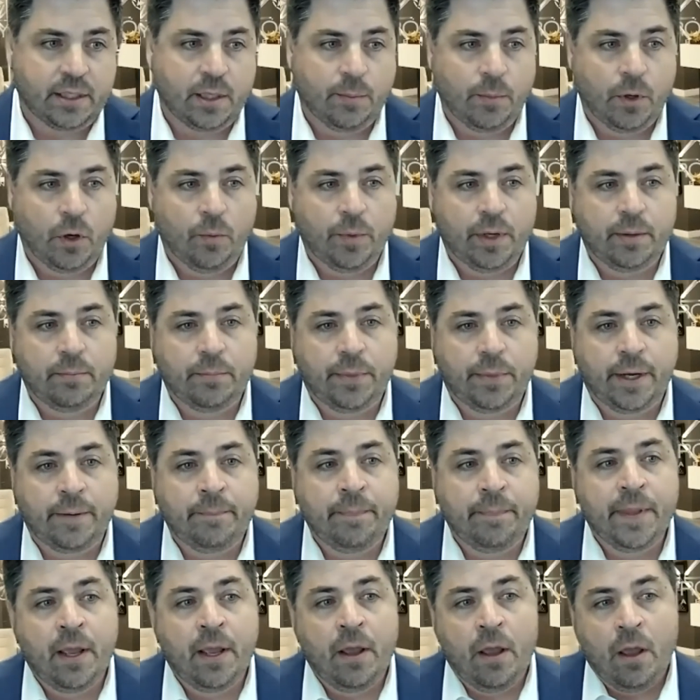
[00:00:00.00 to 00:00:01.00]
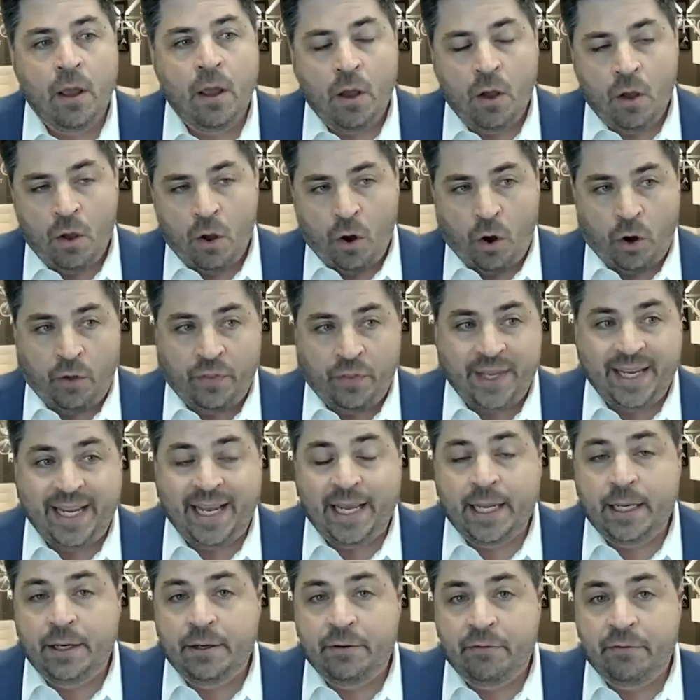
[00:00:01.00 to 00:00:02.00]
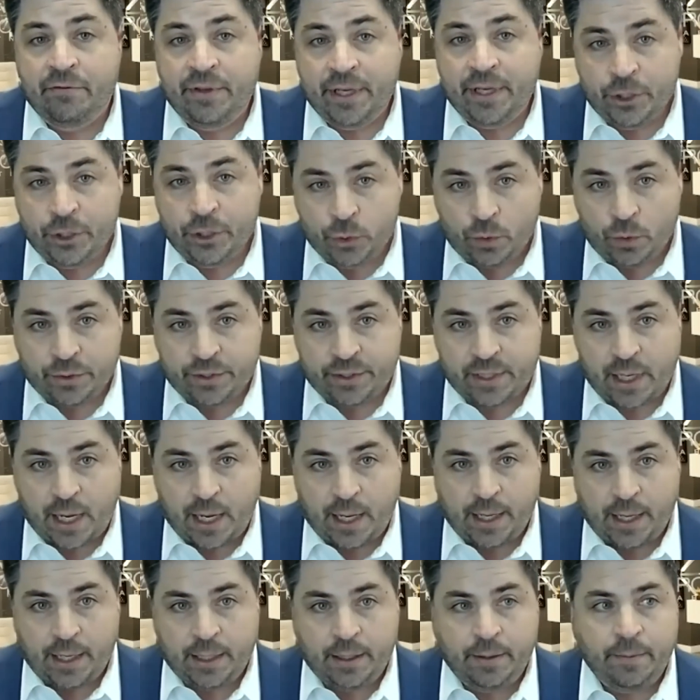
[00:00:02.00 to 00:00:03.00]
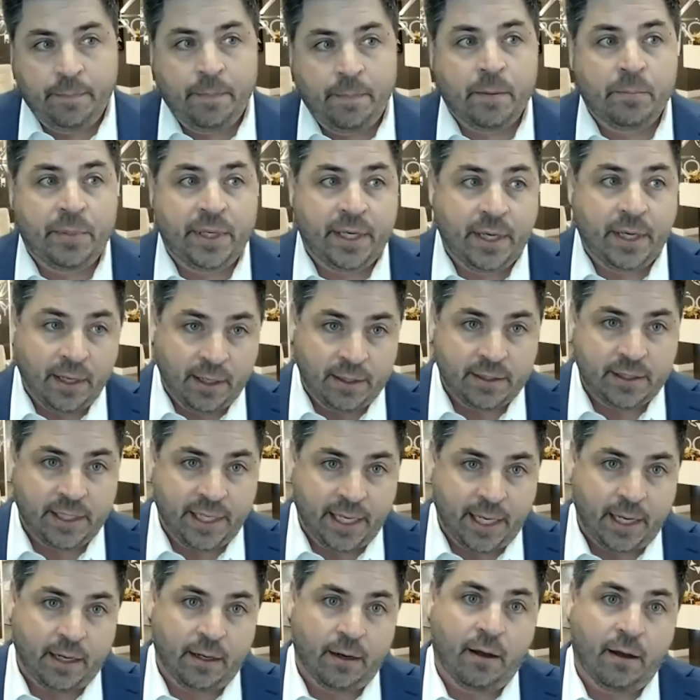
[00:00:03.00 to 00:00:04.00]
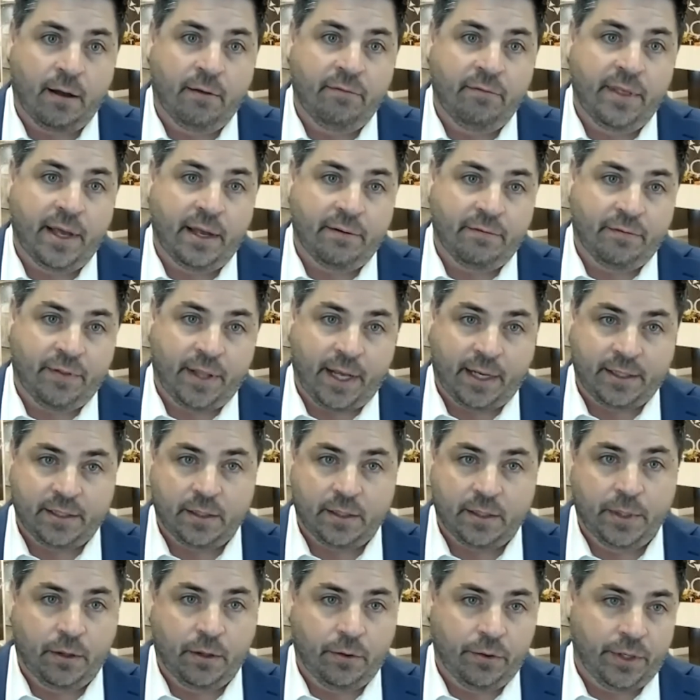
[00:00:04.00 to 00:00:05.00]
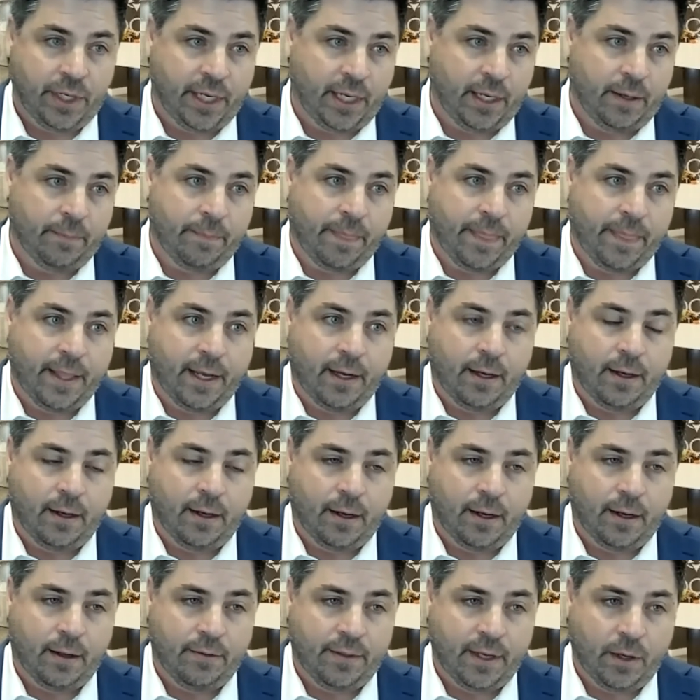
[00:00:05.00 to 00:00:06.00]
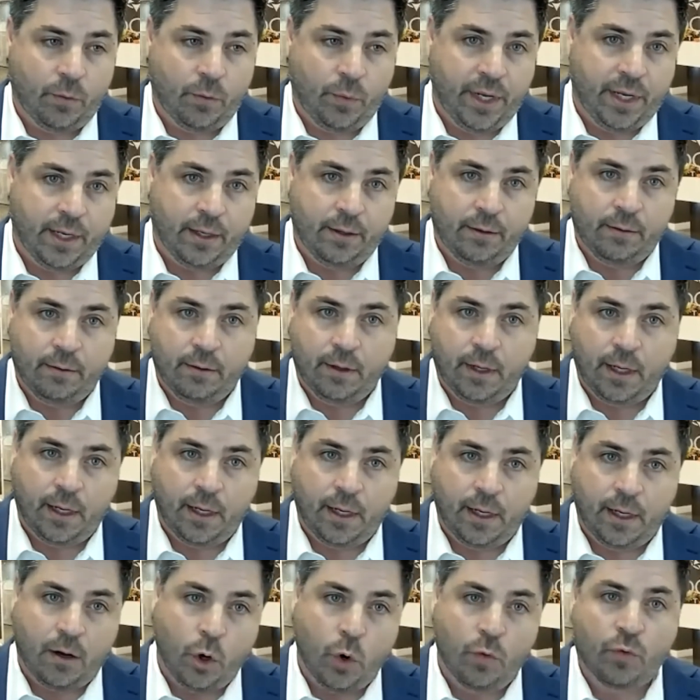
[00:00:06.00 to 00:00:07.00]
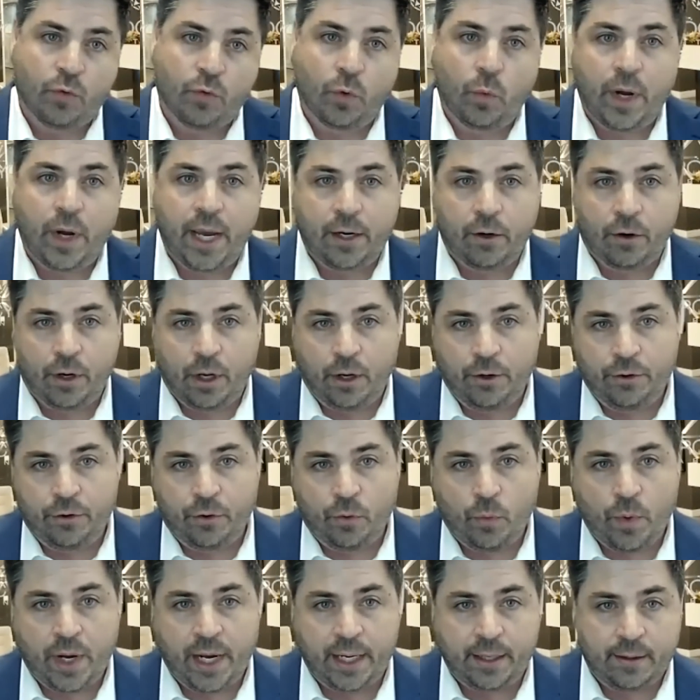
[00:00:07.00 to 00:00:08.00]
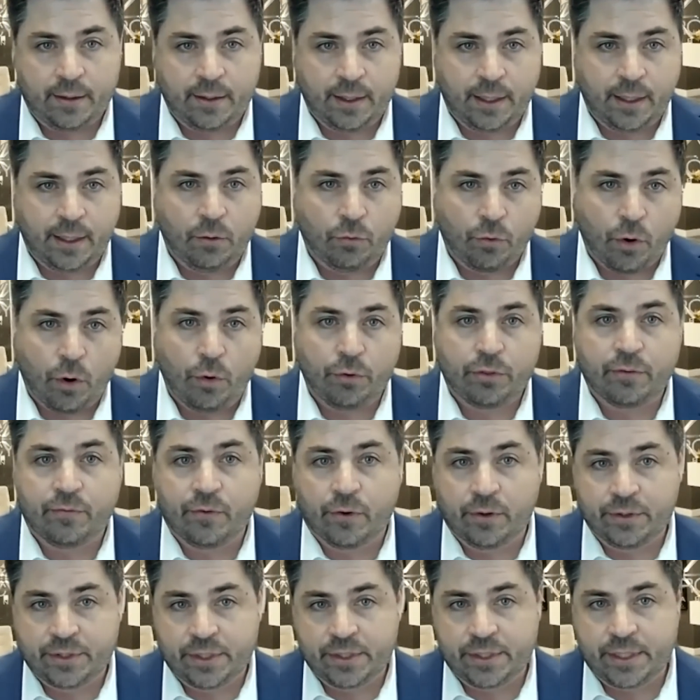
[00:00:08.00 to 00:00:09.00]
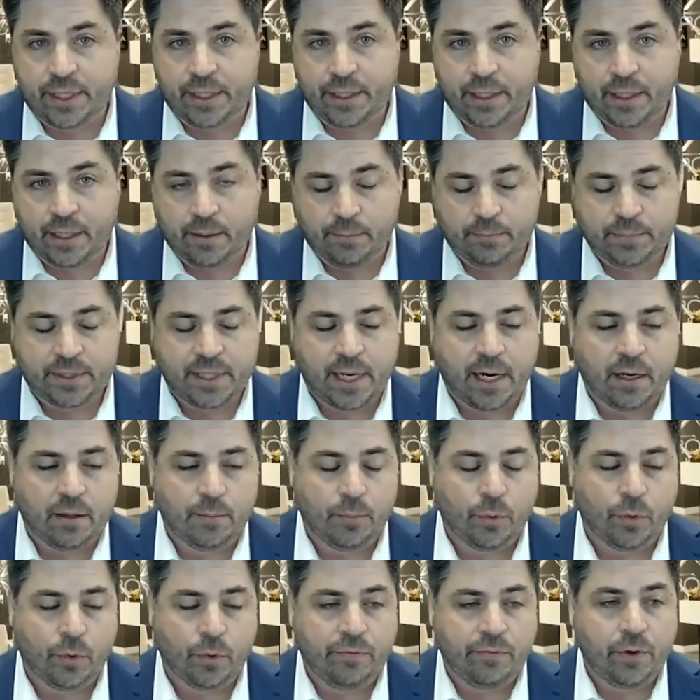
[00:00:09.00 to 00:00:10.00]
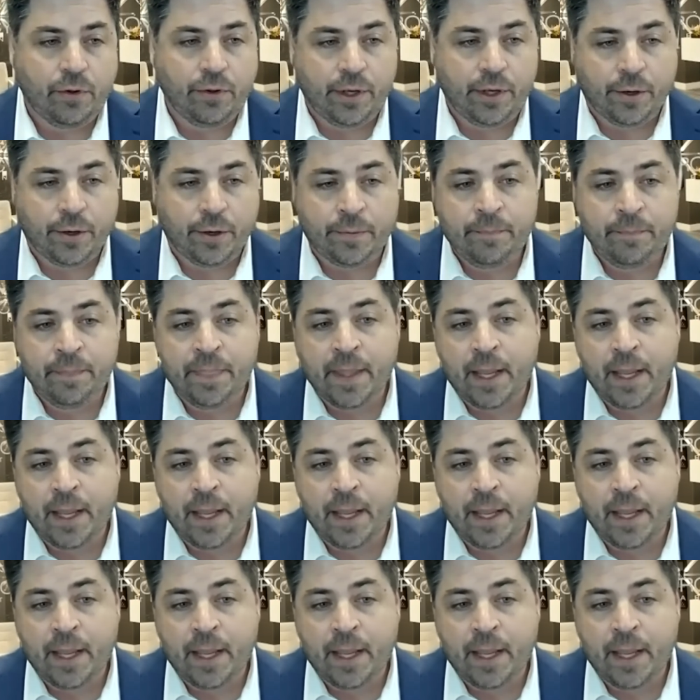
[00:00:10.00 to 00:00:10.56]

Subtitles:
in a moment. But on the individual side, because again of that flexibility that we can overweight or underweight the growth versus income side of the portfolio,